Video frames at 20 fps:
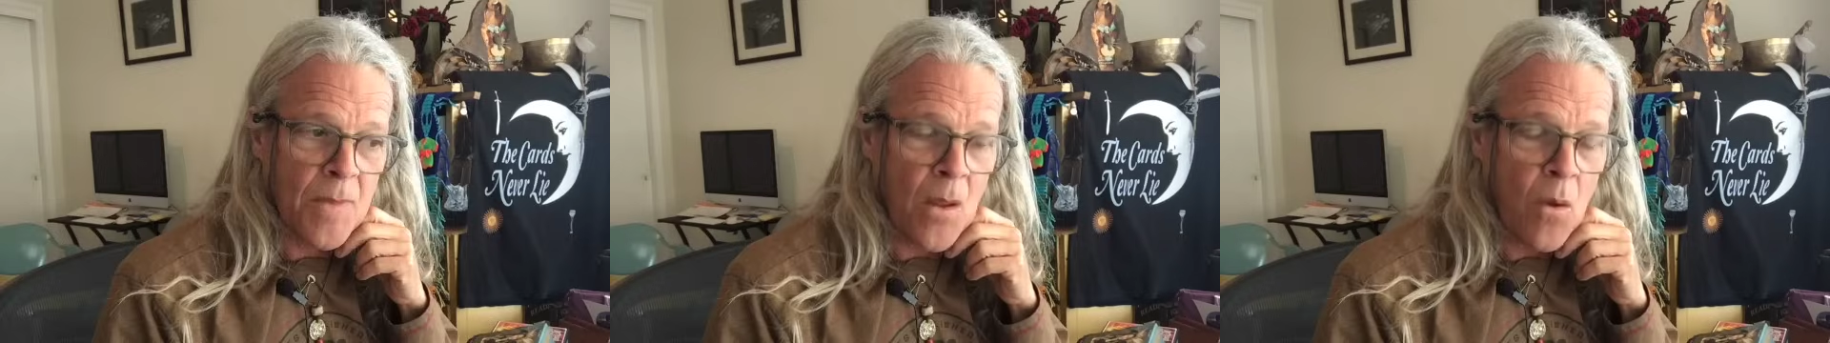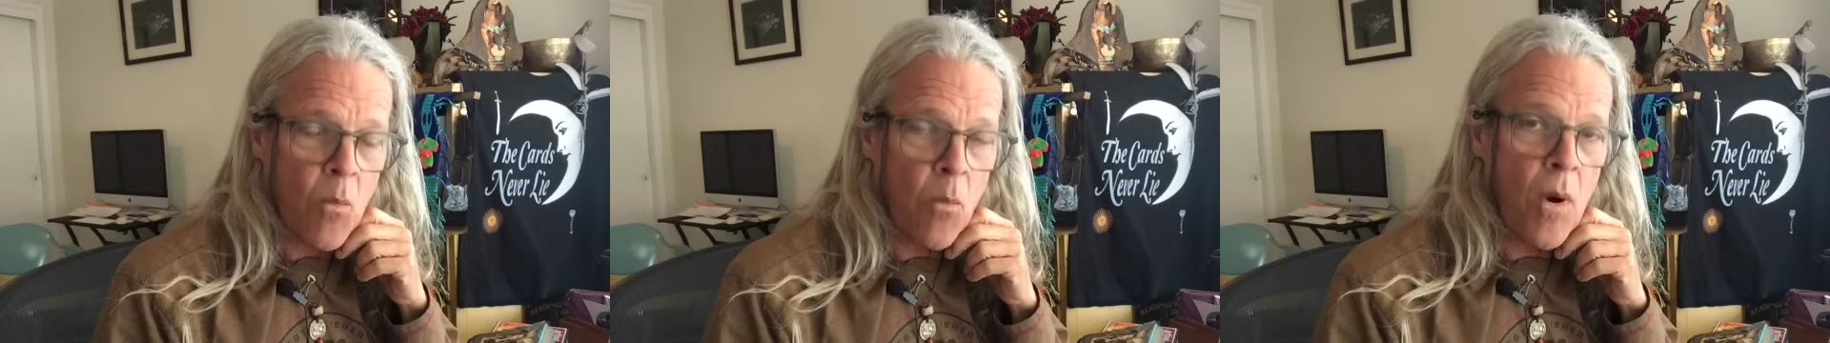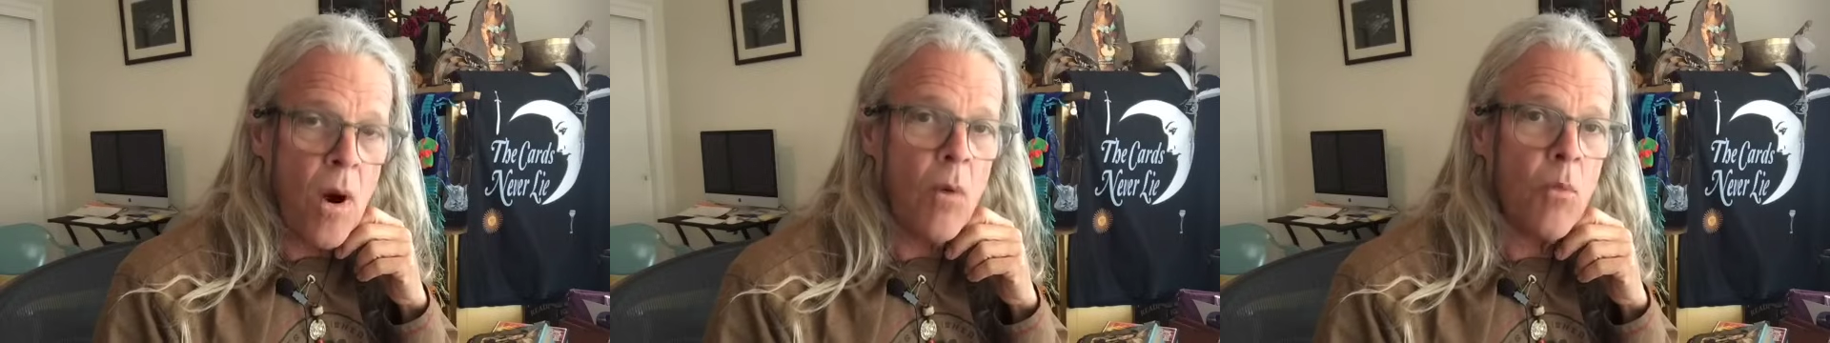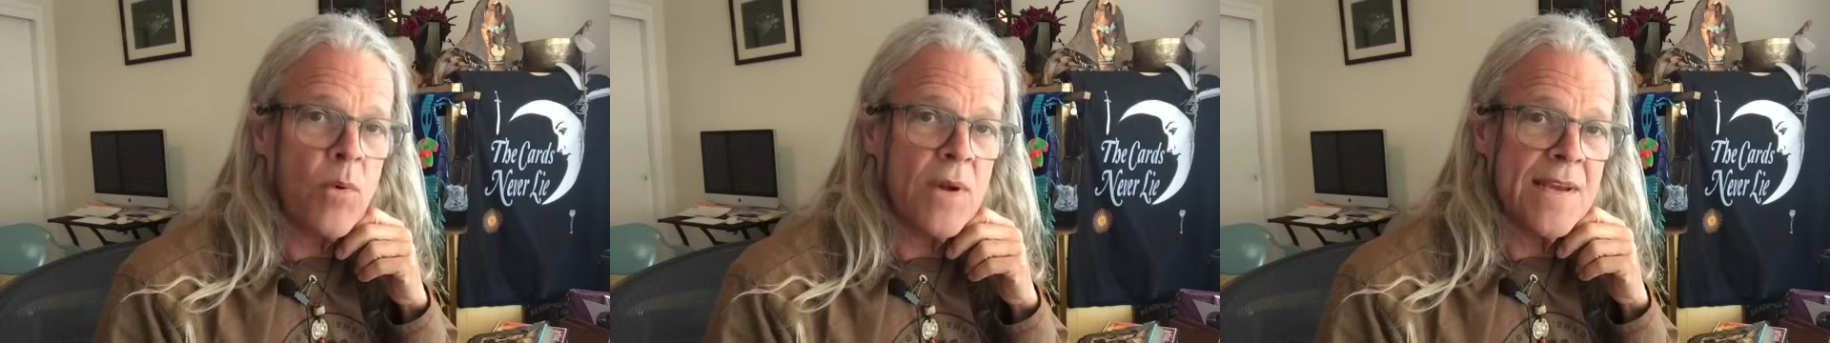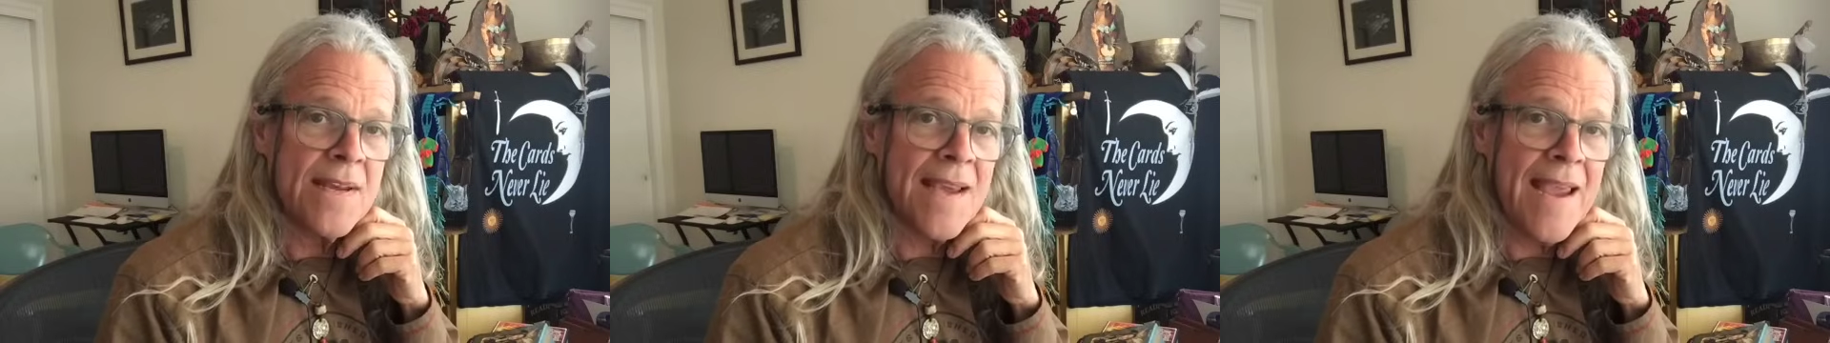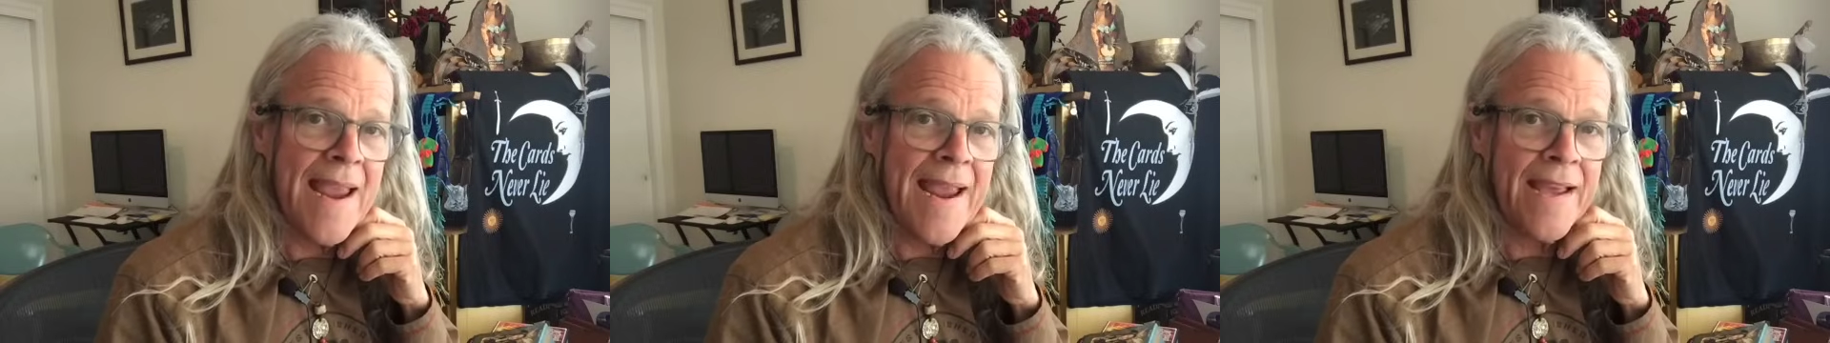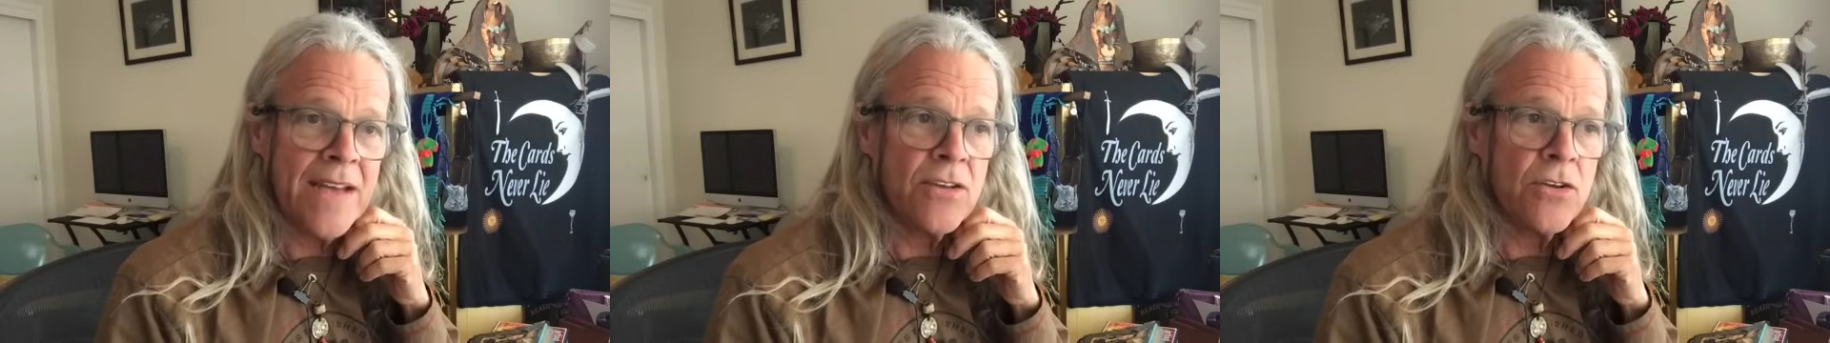what we
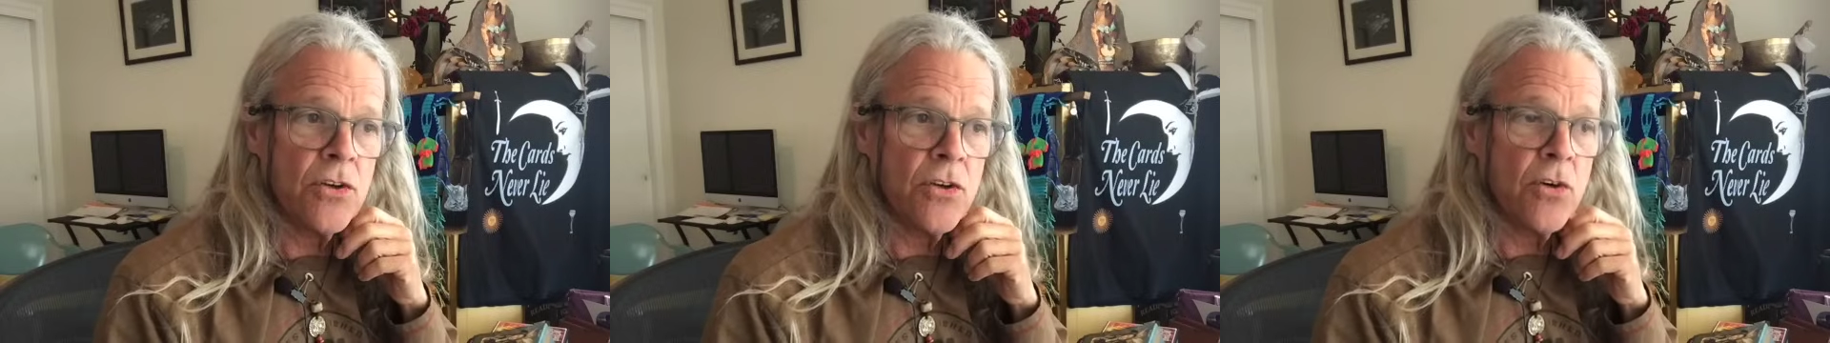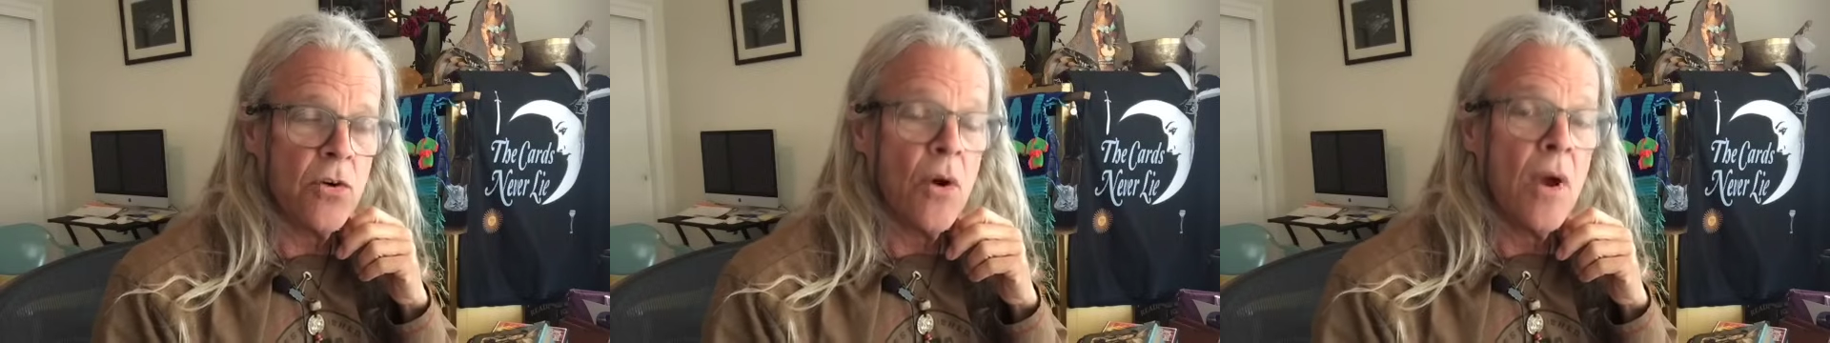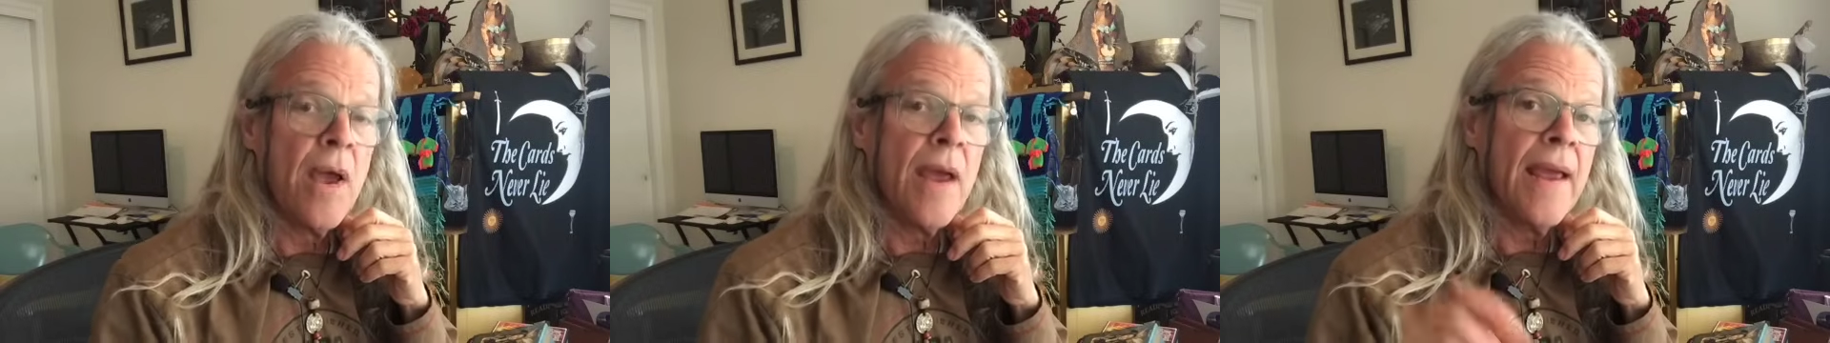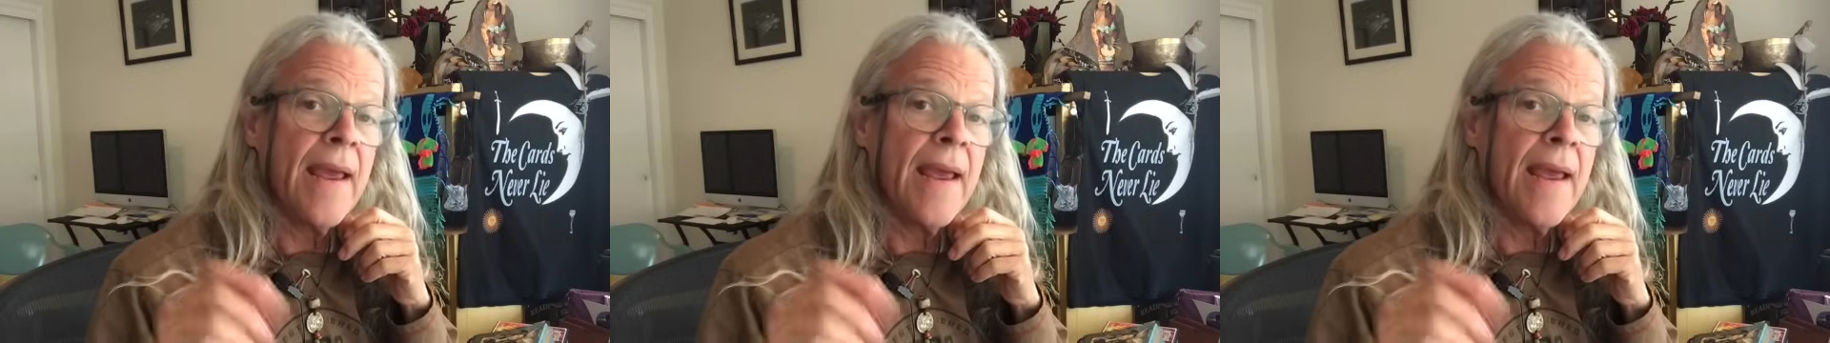can do.